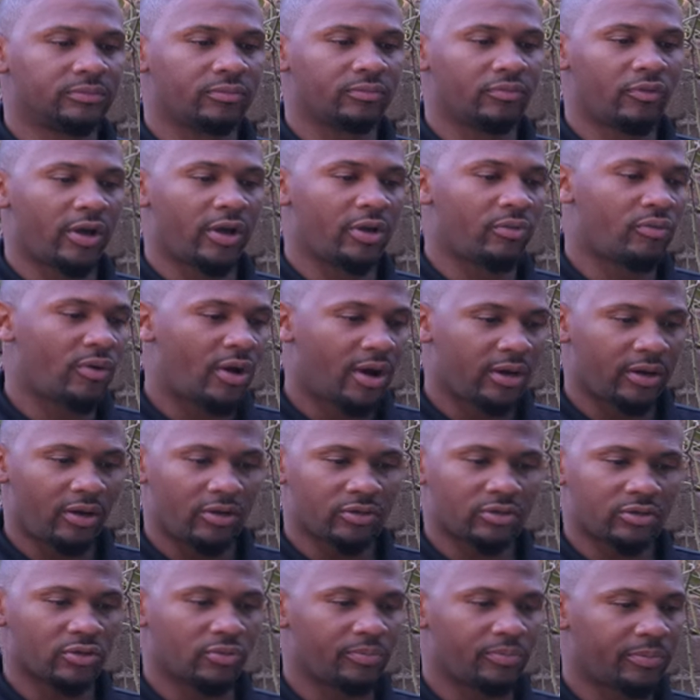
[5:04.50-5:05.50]
Red wine
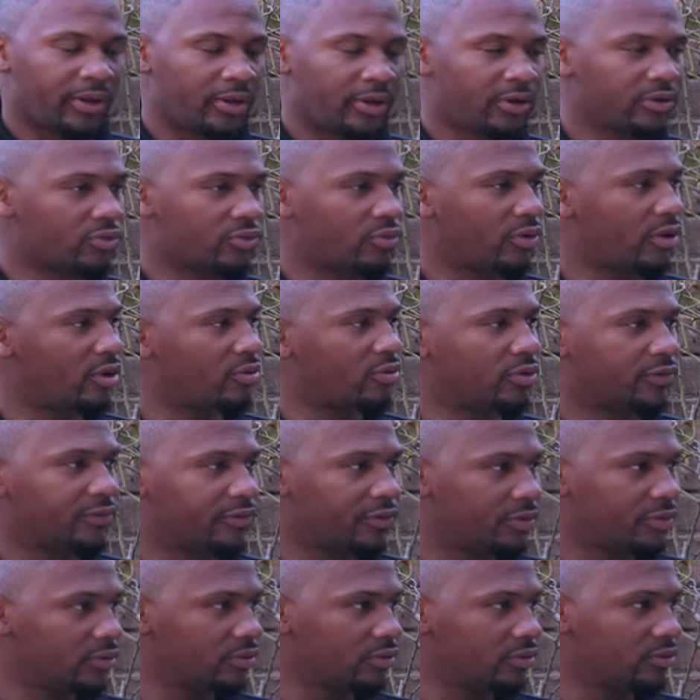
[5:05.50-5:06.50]
also pairs well with
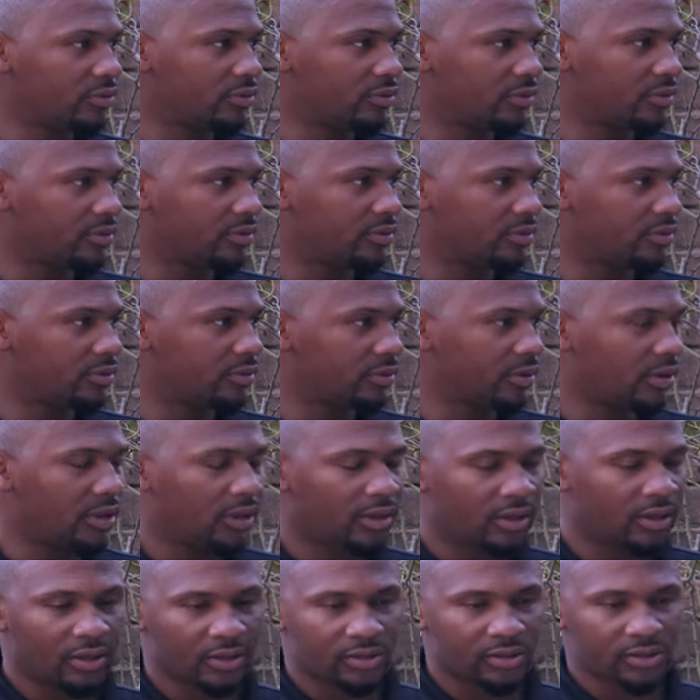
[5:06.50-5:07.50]
food,
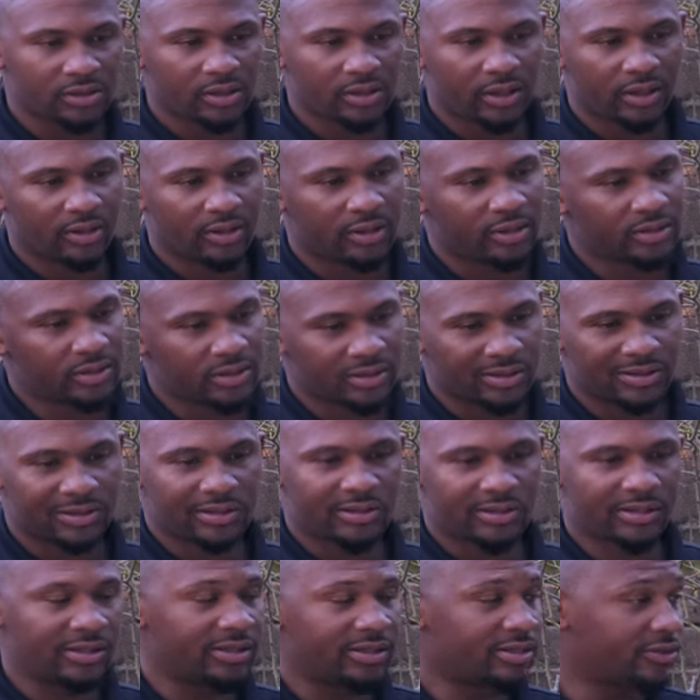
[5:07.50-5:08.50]
and this is the
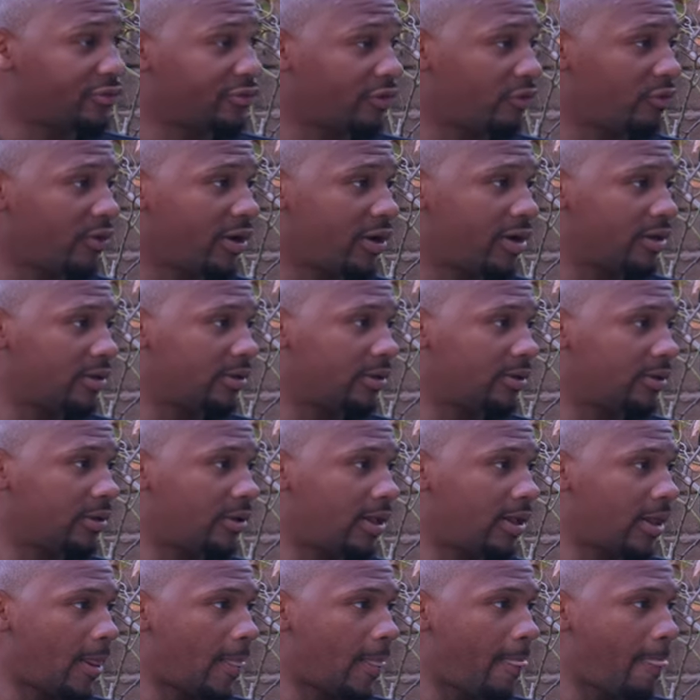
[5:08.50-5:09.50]
season for red.
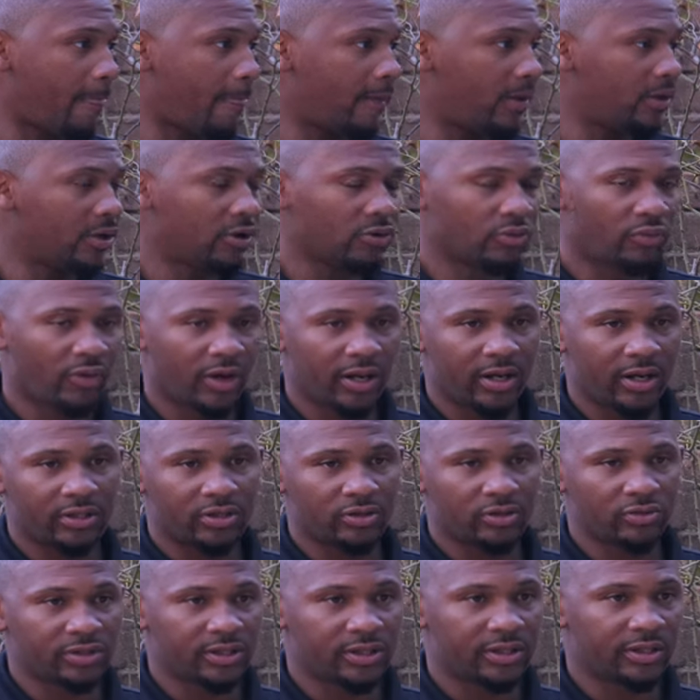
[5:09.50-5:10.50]
You know, red
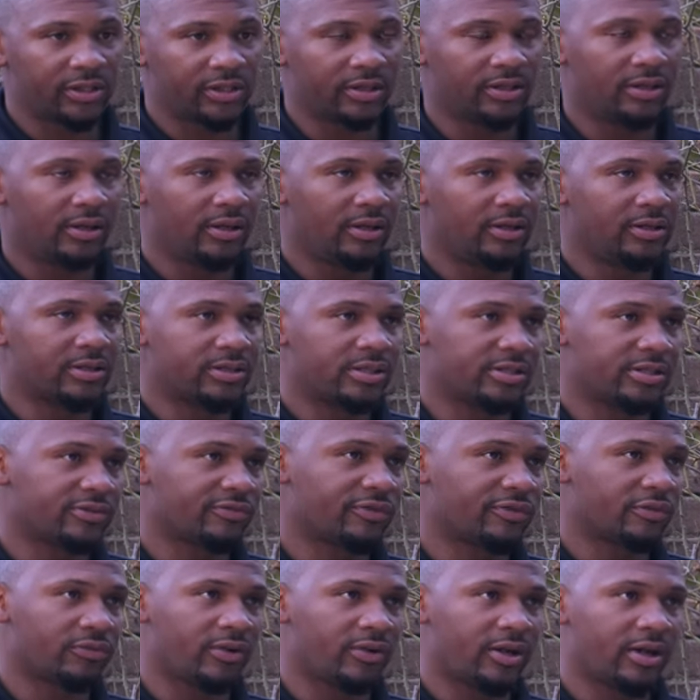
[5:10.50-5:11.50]
usually, season
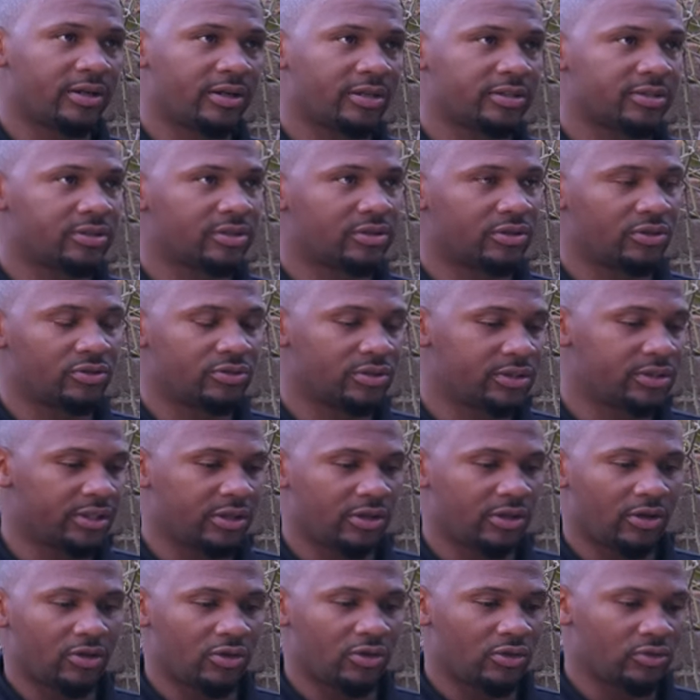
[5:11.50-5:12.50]
for red is usually
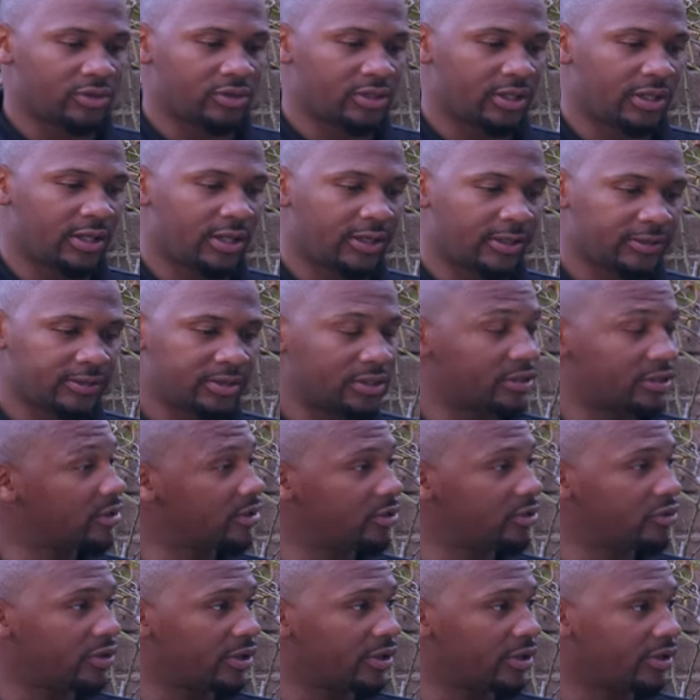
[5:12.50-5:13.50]
goes to the
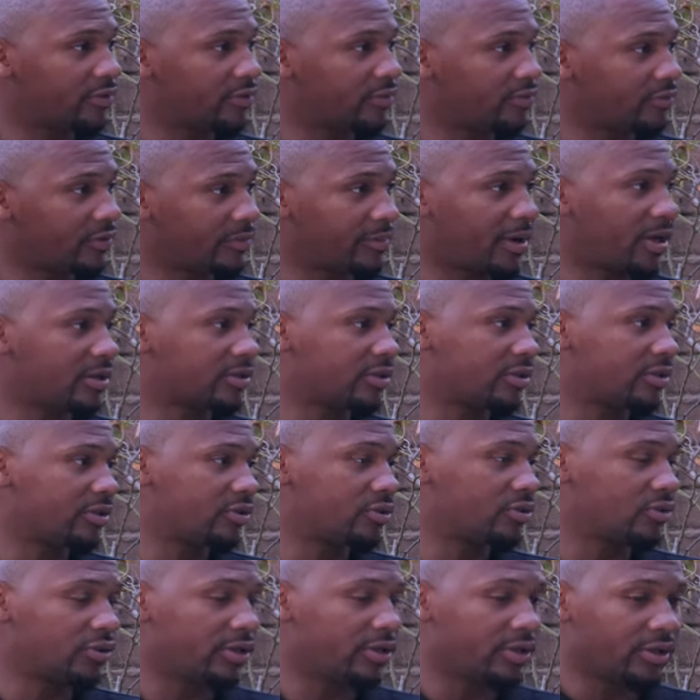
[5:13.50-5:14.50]
new year, from now to
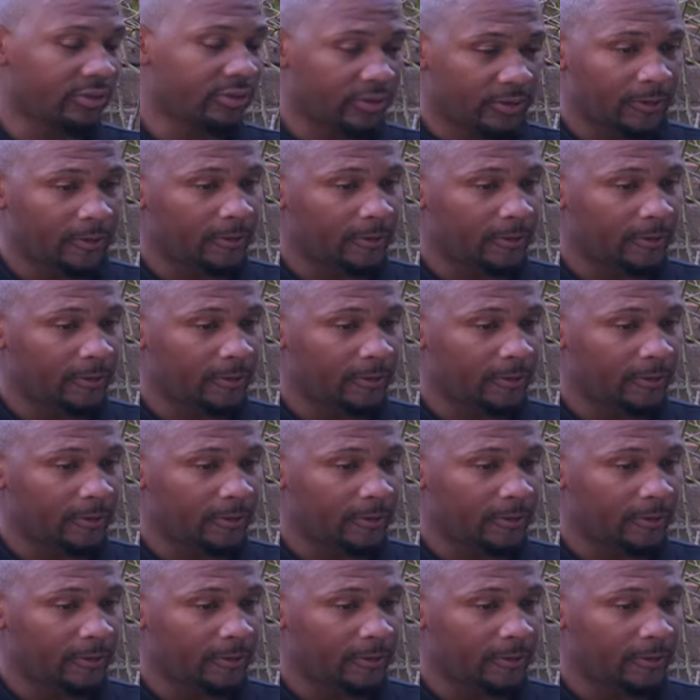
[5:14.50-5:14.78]
the new year.